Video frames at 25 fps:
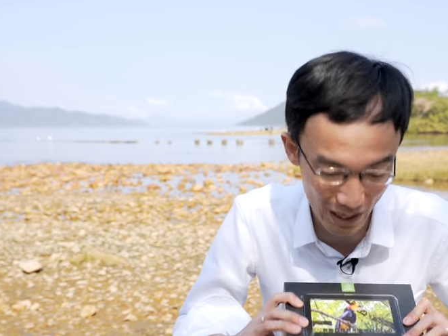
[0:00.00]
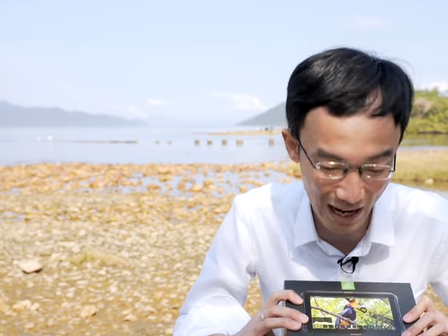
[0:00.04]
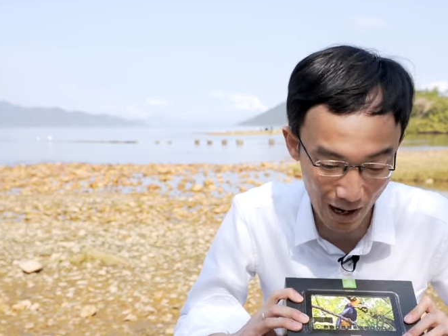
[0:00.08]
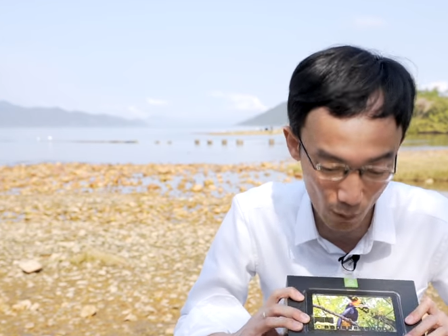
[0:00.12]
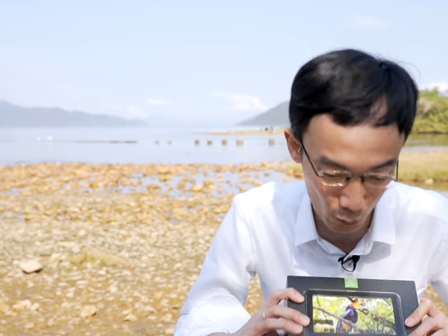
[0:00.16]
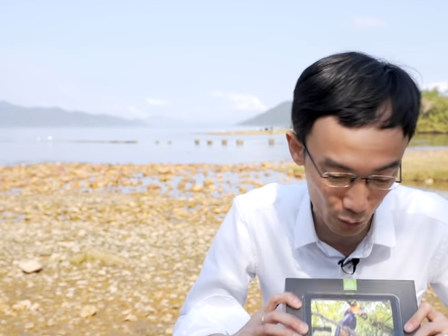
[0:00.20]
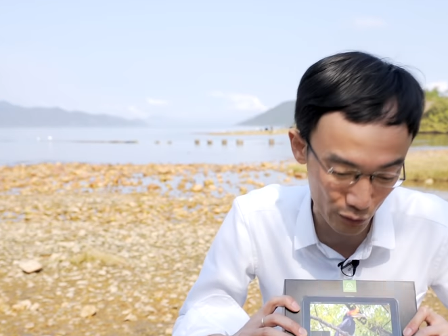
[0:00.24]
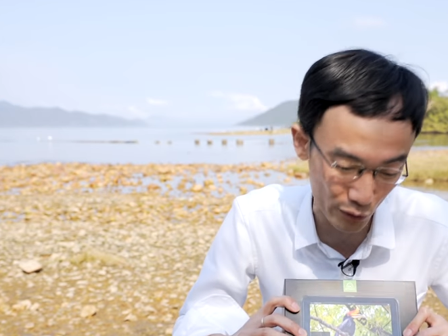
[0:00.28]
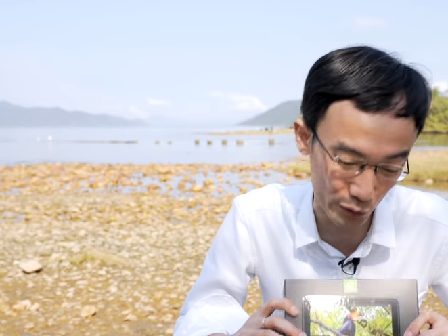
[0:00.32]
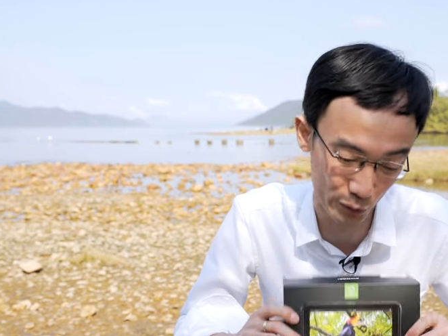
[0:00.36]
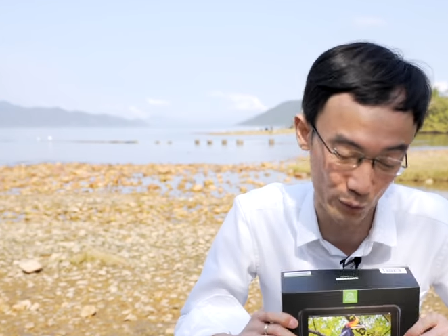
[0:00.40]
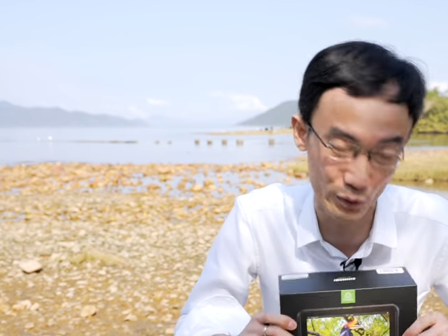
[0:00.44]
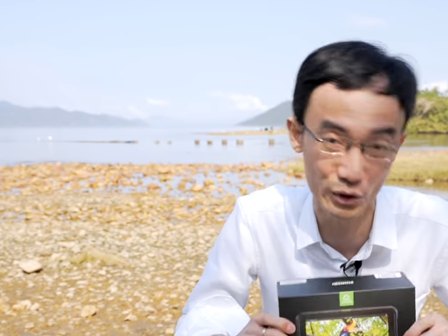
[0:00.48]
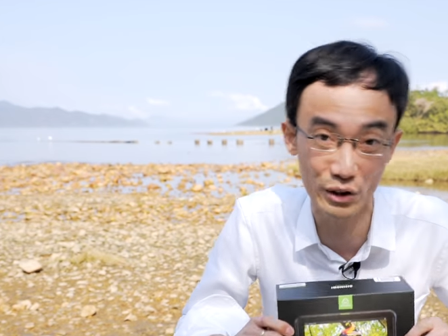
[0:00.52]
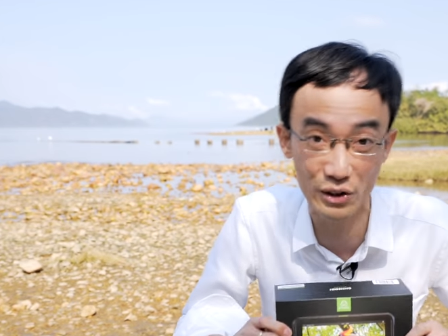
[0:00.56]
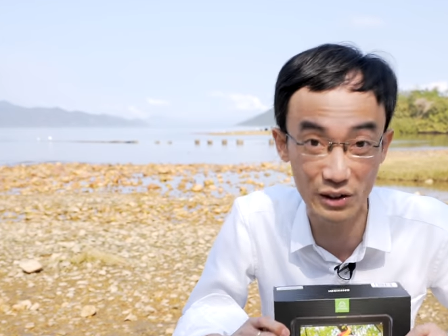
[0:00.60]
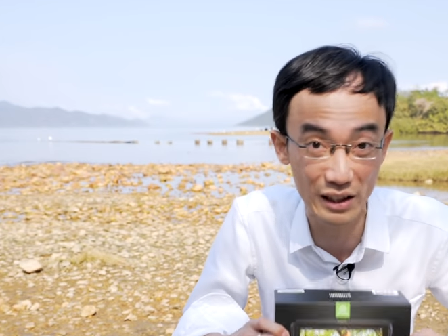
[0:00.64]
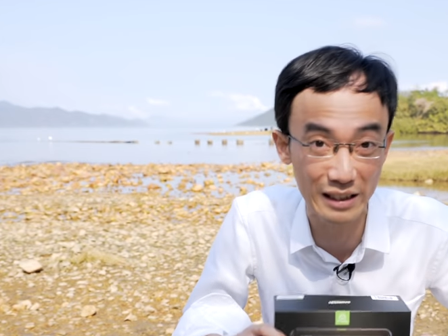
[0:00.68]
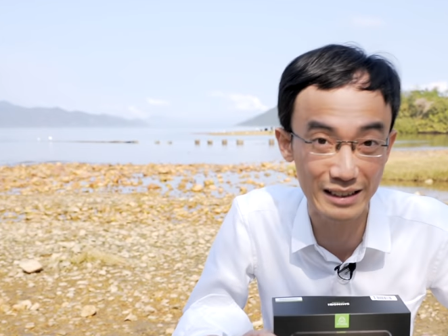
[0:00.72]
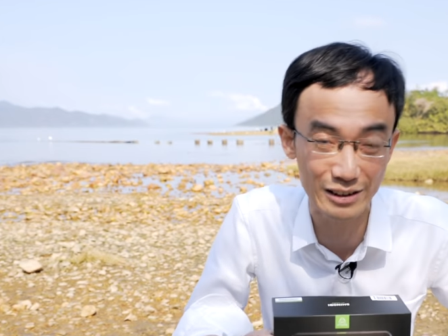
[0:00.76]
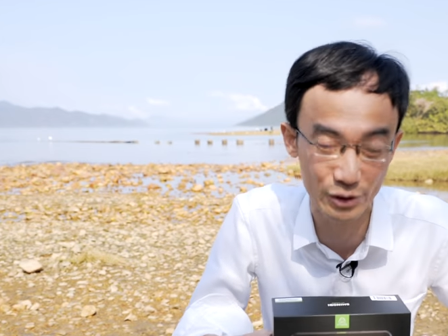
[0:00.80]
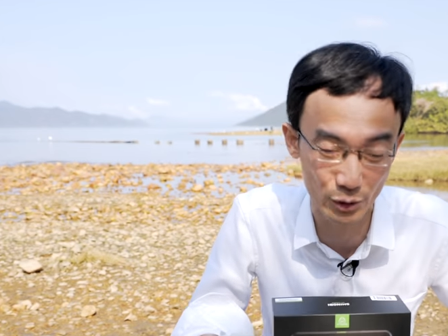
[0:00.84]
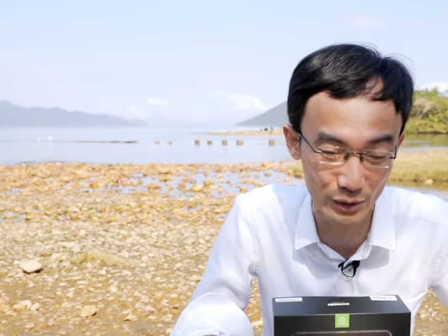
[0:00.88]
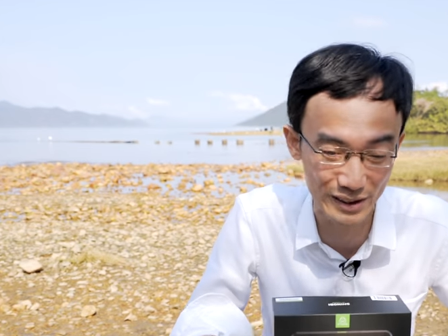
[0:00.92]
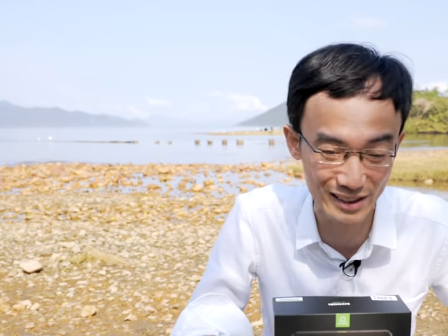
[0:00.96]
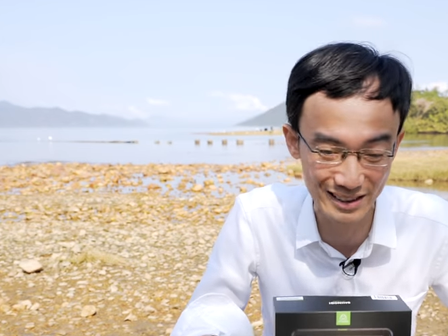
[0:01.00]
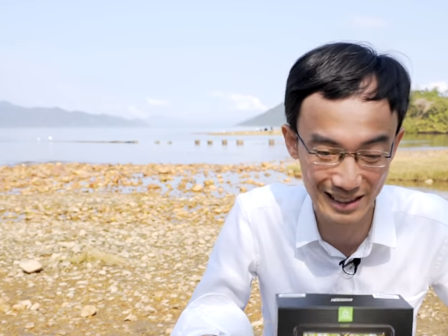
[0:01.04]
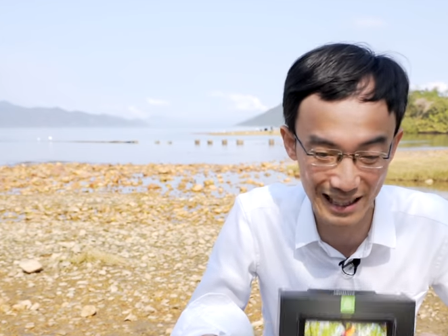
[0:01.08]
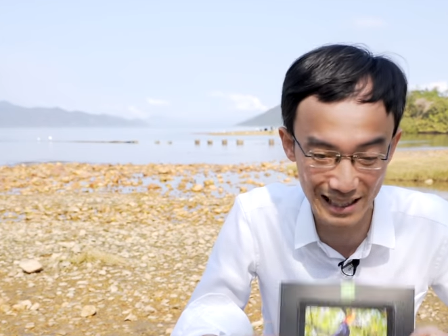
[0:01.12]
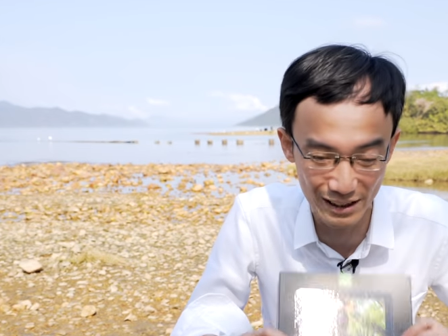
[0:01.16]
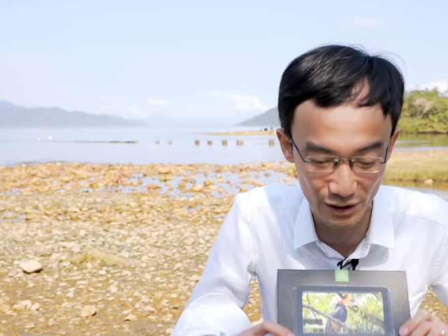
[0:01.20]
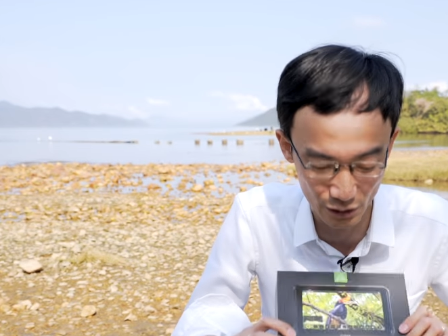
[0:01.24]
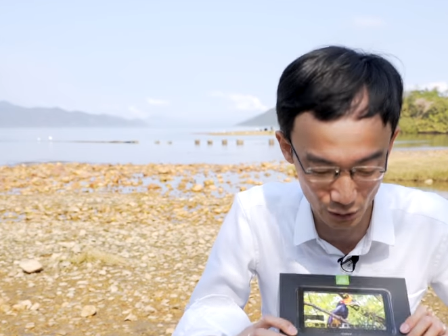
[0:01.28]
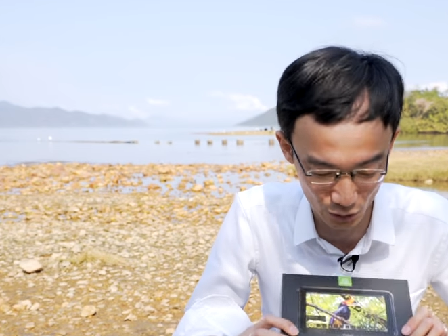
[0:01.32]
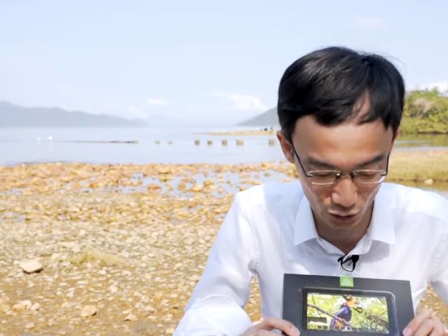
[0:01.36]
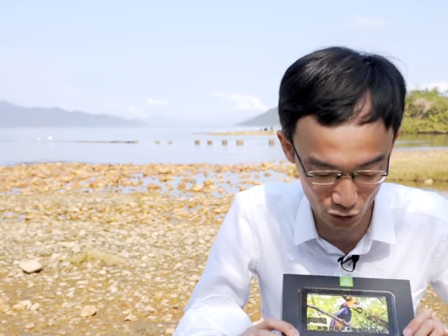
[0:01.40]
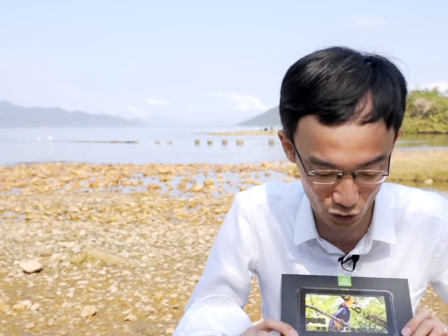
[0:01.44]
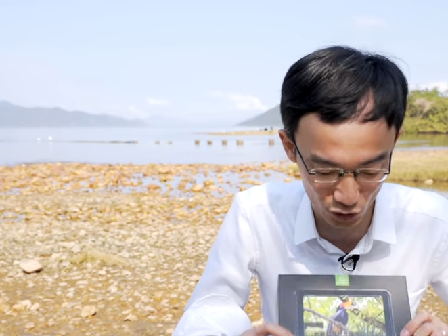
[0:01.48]
out to the
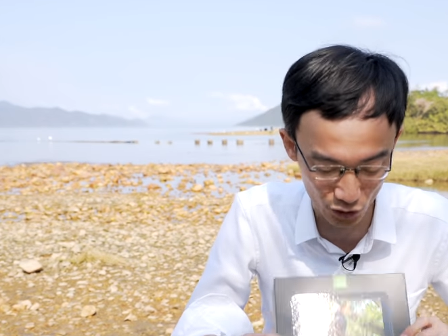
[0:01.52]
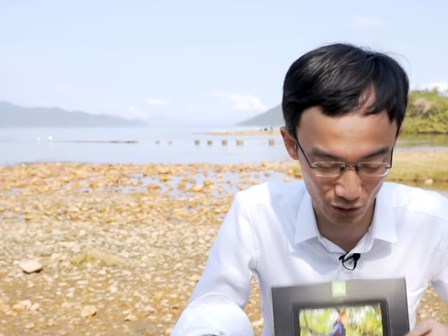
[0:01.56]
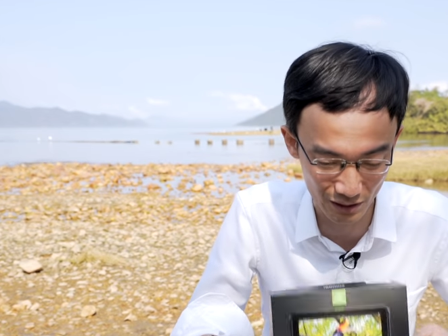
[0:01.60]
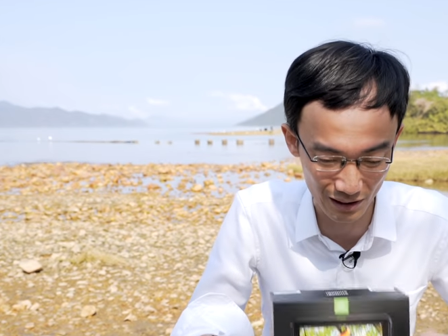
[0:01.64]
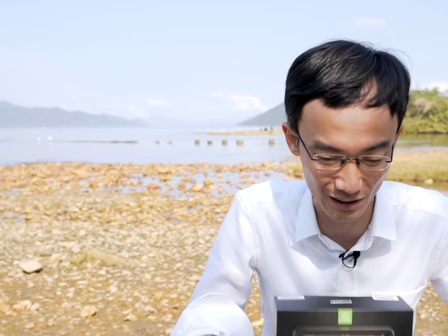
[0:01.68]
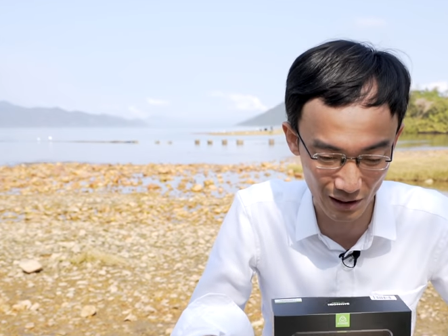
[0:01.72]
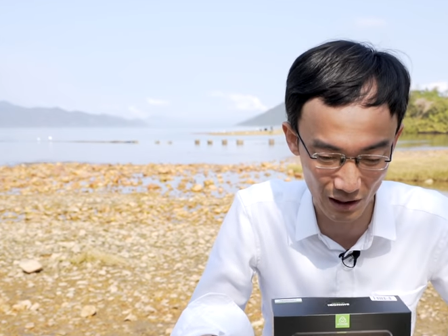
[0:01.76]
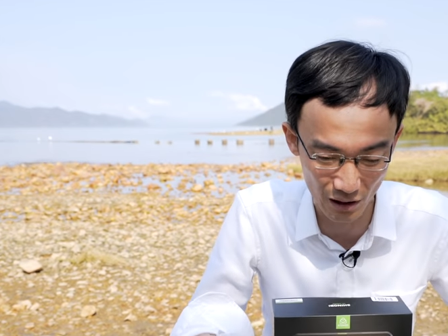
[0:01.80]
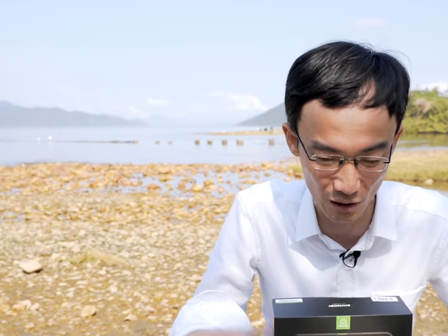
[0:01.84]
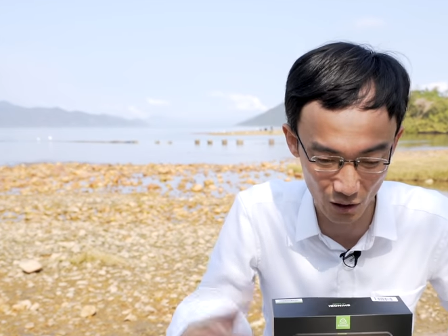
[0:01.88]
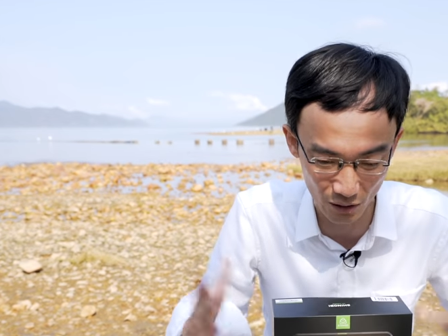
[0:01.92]
countryside to shoot